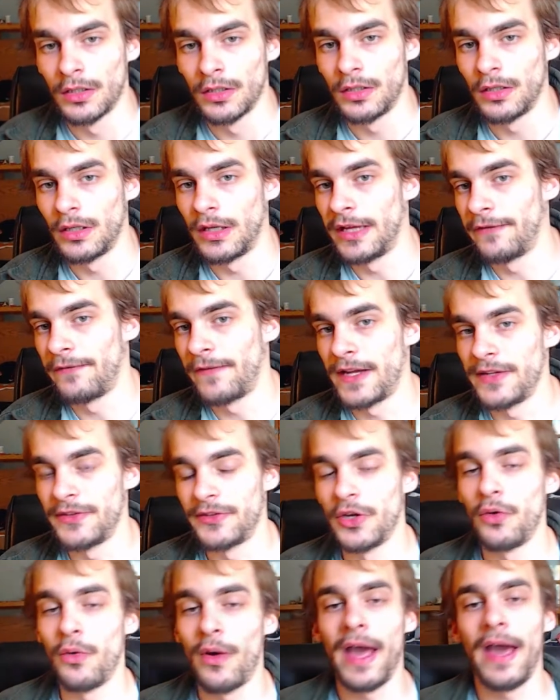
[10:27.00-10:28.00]
if I
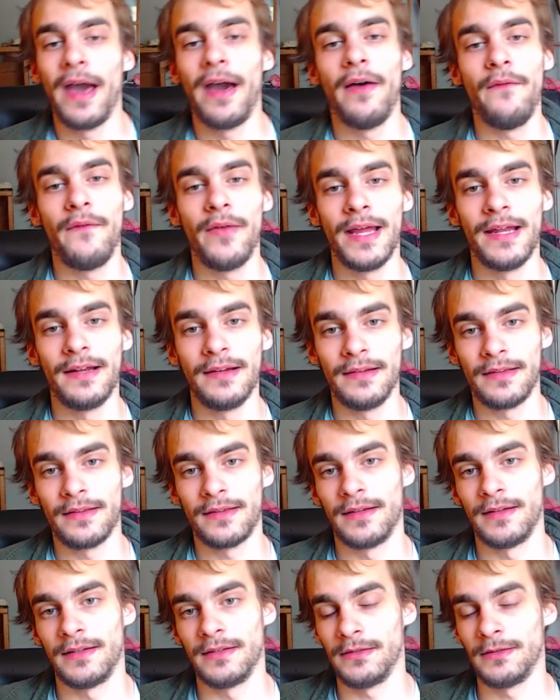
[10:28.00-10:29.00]
don't have
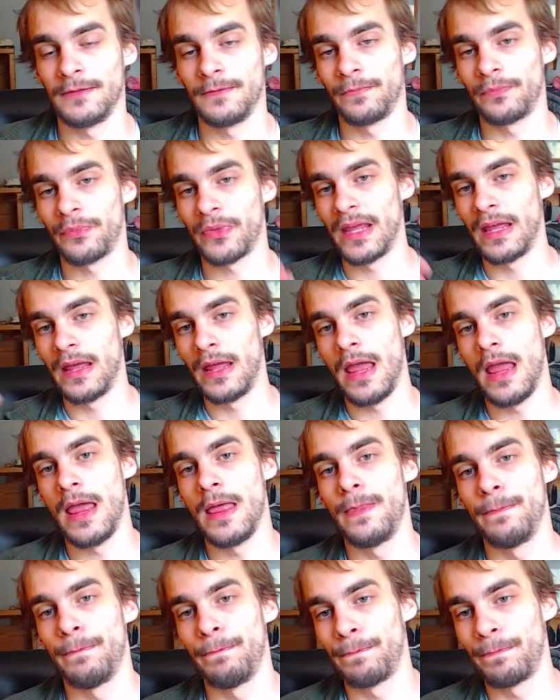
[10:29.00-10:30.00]
anything
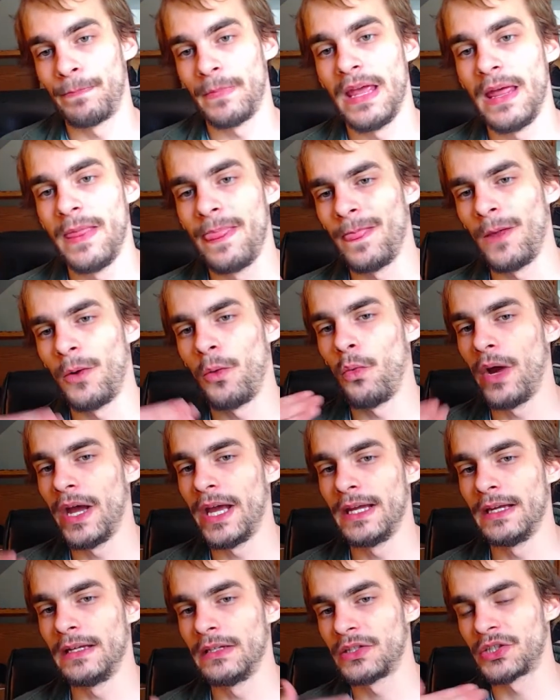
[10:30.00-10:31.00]
in the
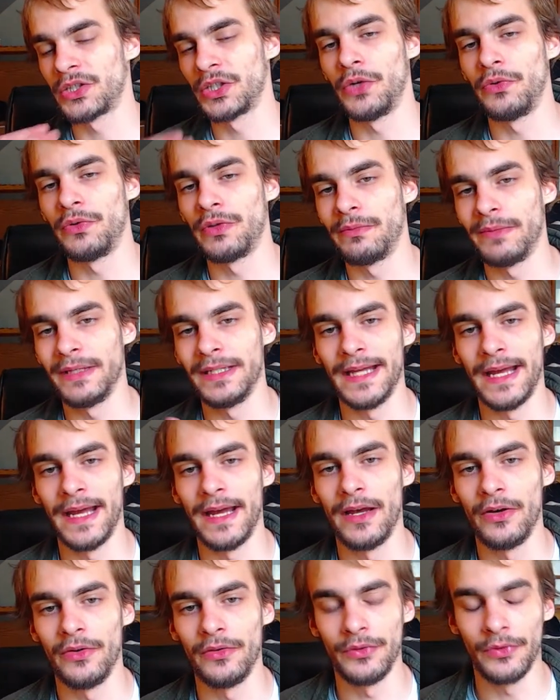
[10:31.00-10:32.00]
way slowing me
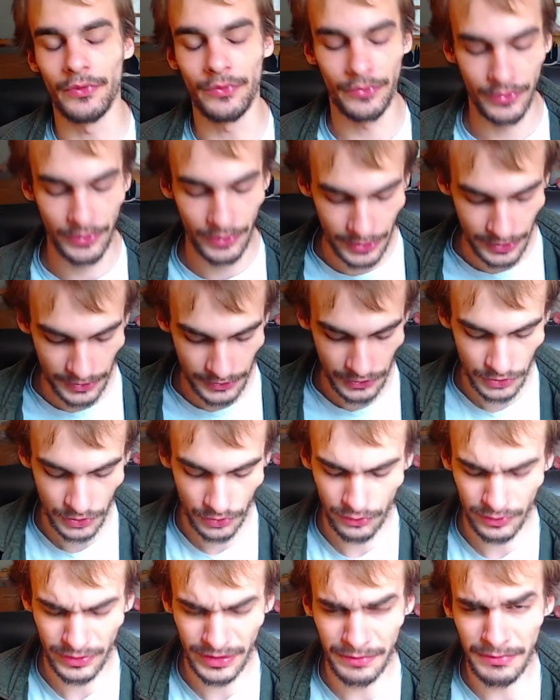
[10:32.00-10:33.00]
down or
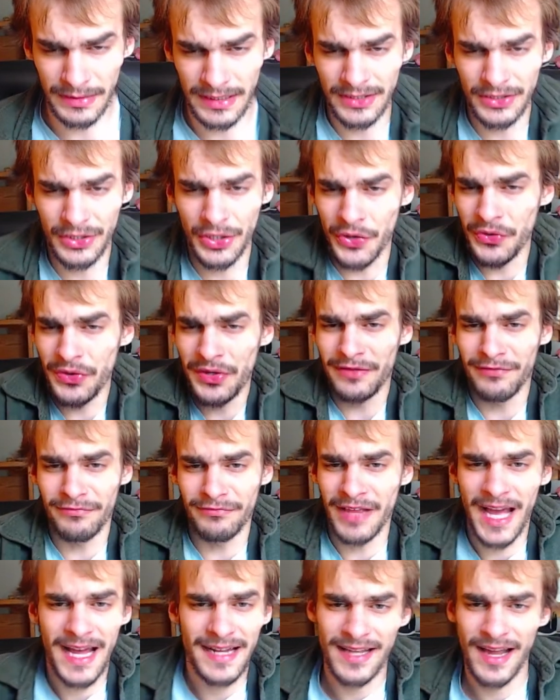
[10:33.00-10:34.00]
controlling me during
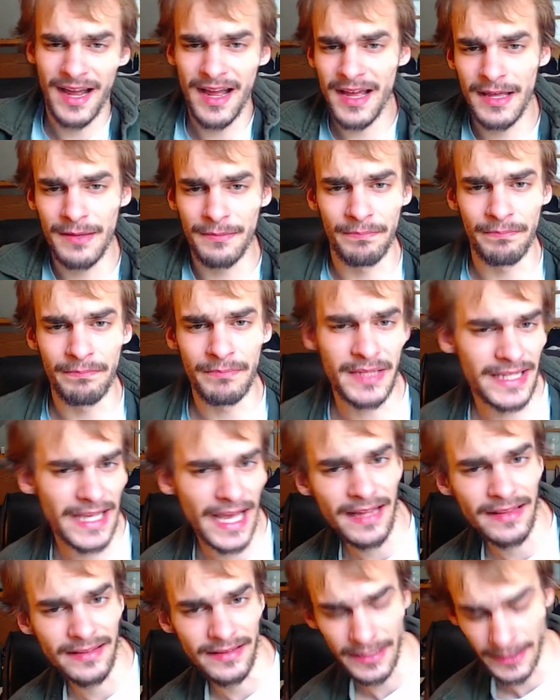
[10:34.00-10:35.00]
that time, me
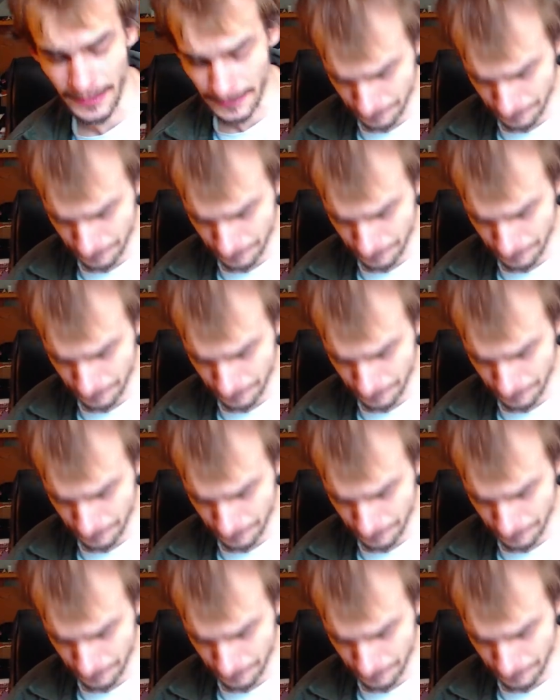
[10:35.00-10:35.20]
getting there.